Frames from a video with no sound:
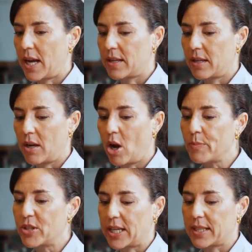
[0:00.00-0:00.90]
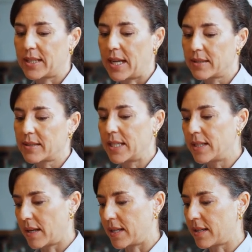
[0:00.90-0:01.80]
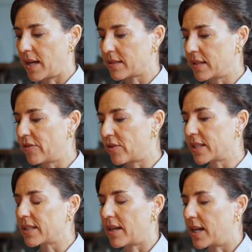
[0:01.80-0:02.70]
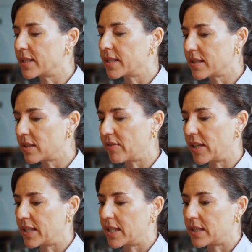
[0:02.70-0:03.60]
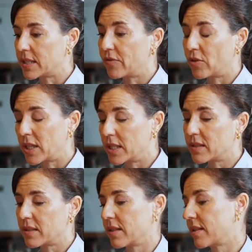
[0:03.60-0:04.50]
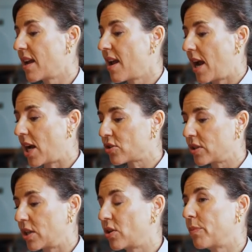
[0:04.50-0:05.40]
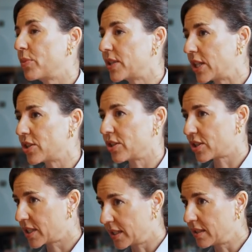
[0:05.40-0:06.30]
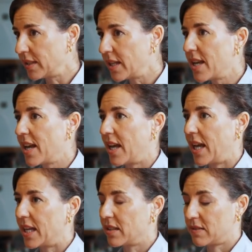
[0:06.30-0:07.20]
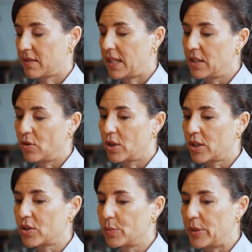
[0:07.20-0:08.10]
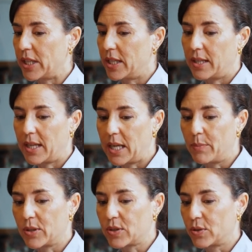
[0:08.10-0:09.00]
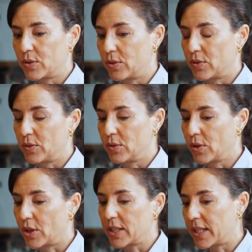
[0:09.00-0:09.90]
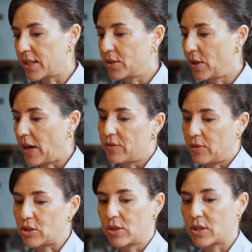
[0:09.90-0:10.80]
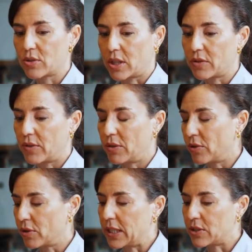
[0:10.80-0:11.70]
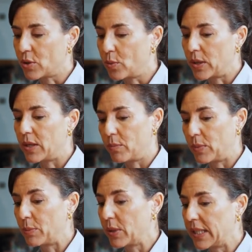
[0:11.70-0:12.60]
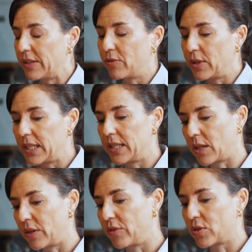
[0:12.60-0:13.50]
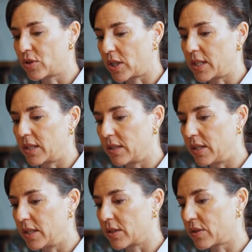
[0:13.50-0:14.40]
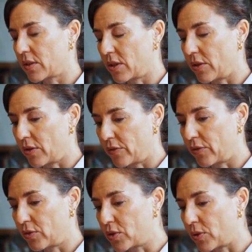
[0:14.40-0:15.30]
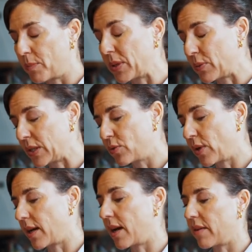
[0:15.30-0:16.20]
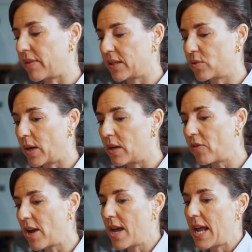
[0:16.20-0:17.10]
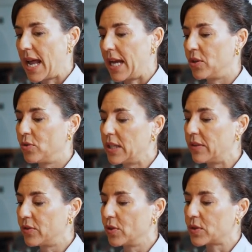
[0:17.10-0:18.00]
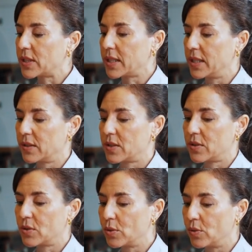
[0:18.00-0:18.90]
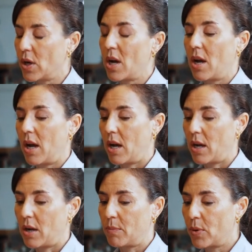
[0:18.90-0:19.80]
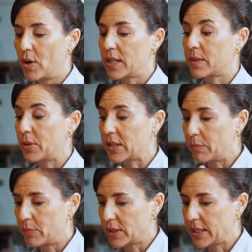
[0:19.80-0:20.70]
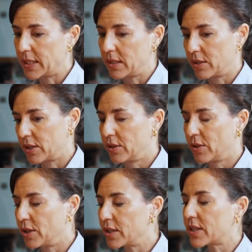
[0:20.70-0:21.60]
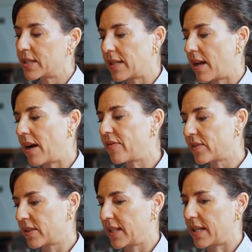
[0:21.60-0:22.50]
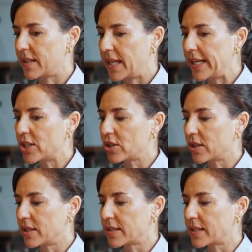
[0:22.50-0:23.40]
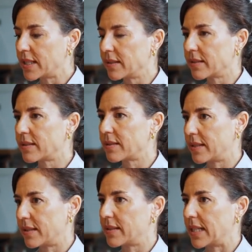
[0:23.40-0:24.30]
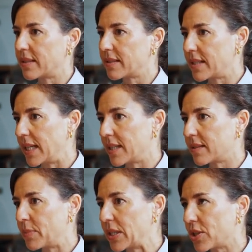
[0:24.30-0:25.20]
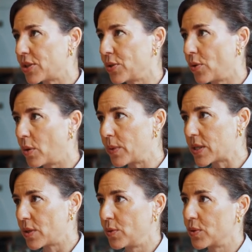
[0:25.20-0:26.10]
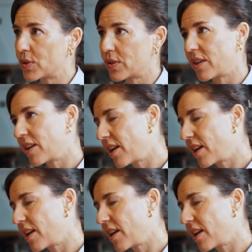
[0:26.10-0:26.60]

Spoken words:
an object and see that it has different sides and stuff like that is, for instance, actually a computational skill. And in order to be able to learn that, you have to actually start very early. So we believe really that if you start in the years of between 2.5 and 12, and you give those skills to boys, but in particular girls, then after that age, the skill set stays, because you always lose